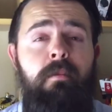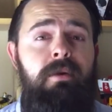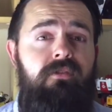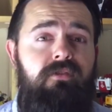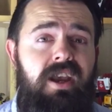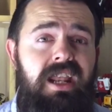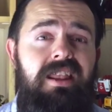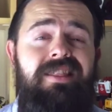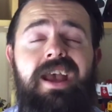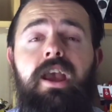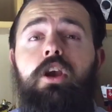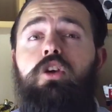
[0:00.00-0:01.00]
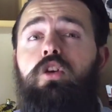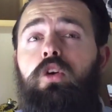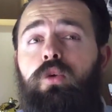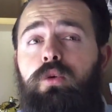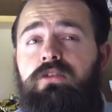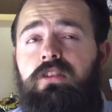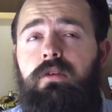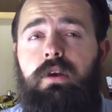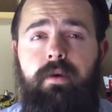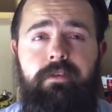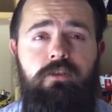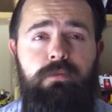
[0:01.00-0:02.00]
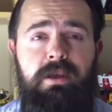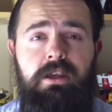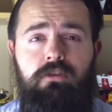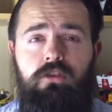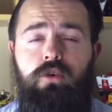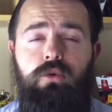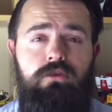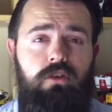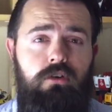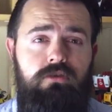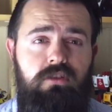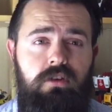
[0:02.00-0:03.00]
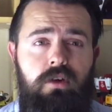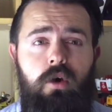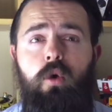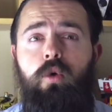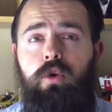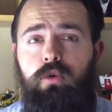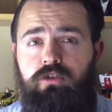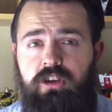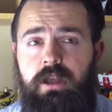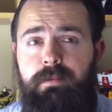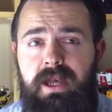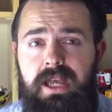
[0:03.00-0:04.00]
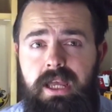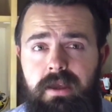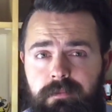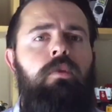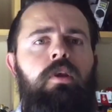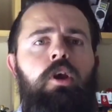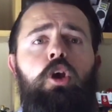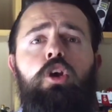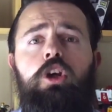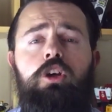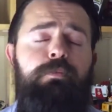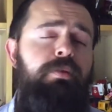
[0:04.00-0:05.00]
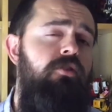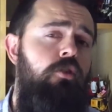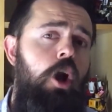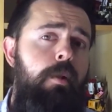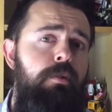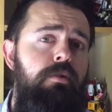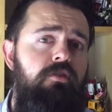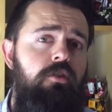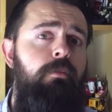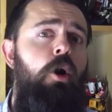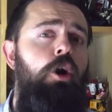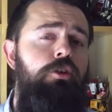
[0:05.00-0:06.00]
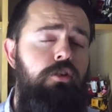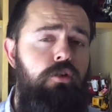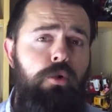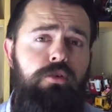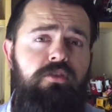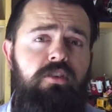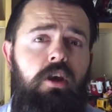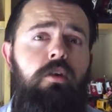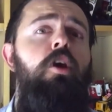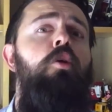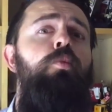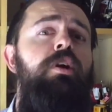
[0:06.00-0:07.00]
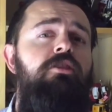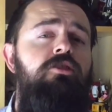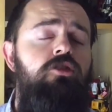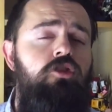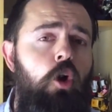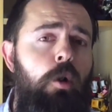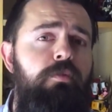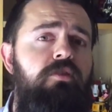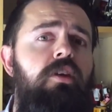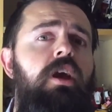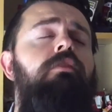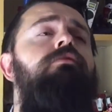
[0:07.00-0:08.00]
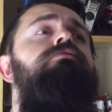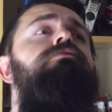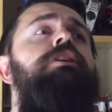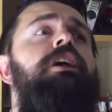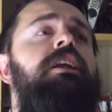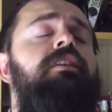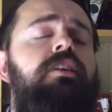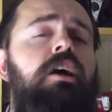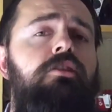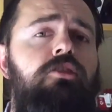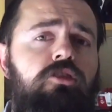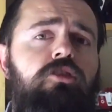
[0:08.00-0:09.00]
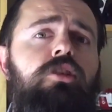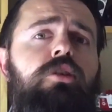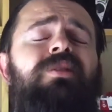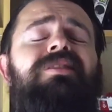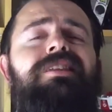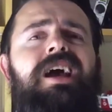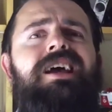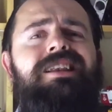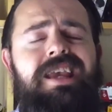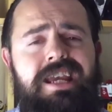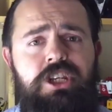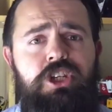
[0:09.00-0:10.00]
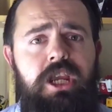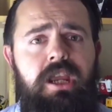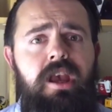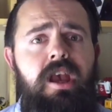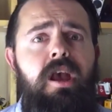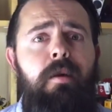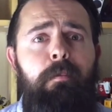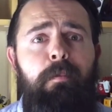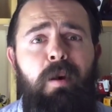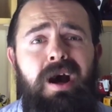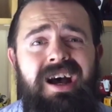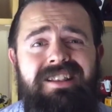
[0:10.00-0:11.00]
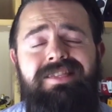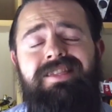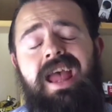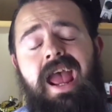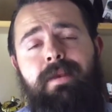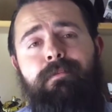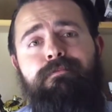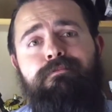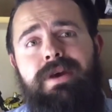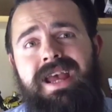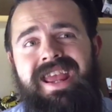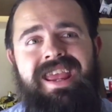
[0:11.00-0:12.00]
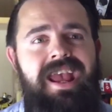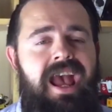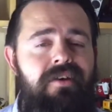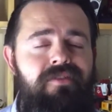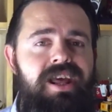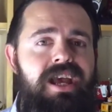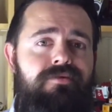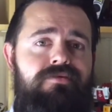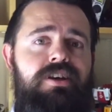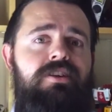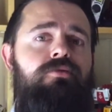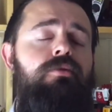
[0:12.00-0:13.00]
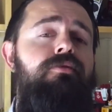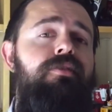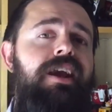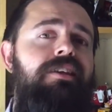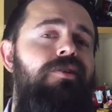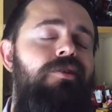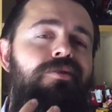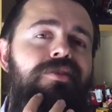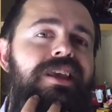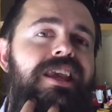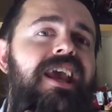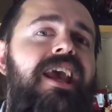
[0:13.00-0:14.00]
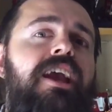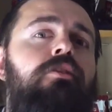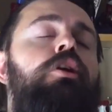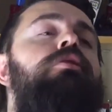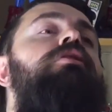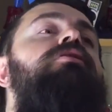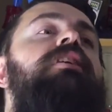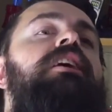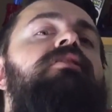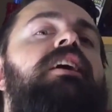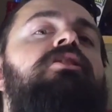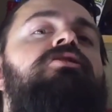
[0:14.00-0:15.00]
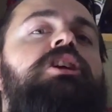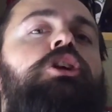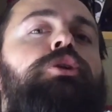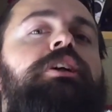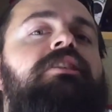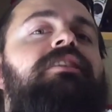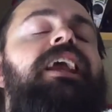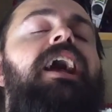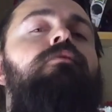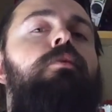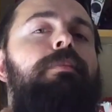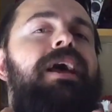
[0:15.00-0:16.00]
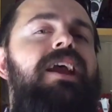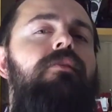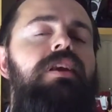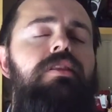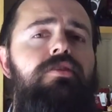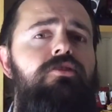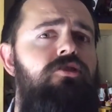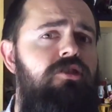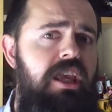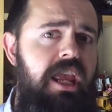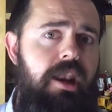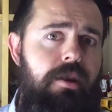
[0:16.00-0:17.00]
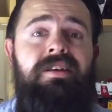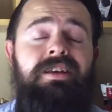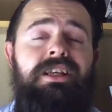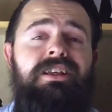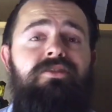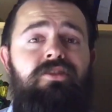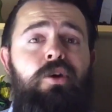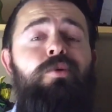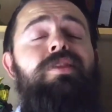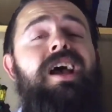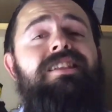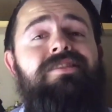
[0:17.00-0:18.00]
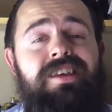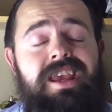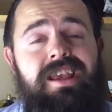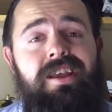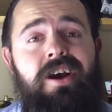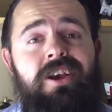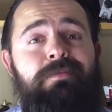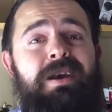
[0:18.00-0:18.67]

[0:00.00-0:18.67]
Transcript: But failing that, you could also go and speak to your doctor or your GP, who could prescribe you with some hydrocortisone, which stops and really does soothe that itching. But that may have an adverse effect on the hair growth because it is actually treating and repairing the skin. So that's it, guys.